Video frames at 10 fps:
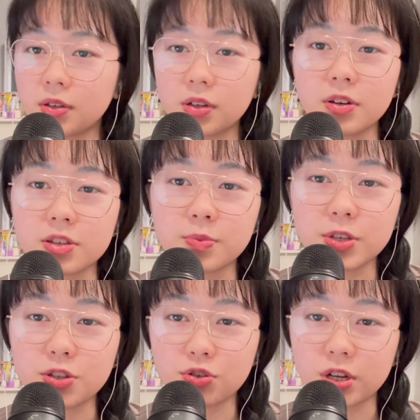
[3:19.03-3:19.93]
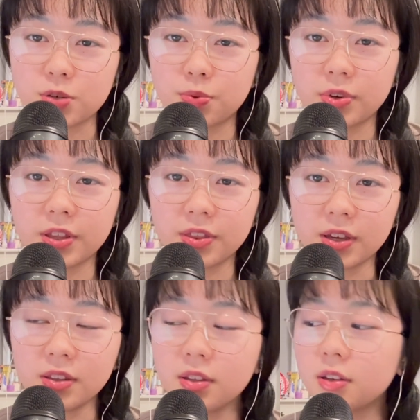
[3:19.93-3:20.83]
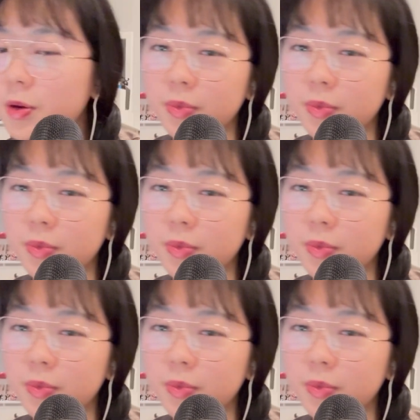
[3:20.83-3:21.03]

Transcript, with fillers: could also be stretched pretty thin.